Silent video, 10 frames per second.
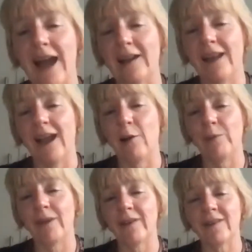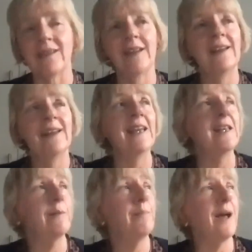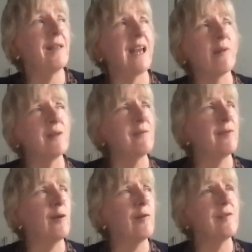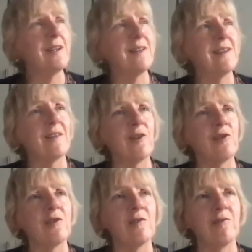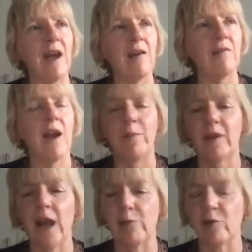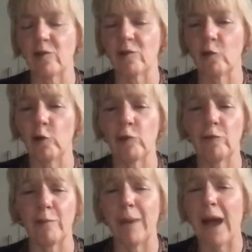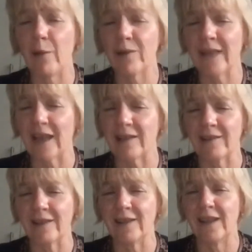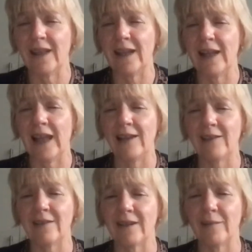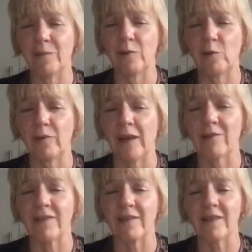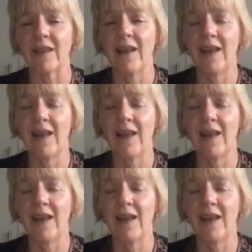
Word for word: act now because in the past I was involved in discussions around carbon capture and storage for the power sector in the late um, 2000s.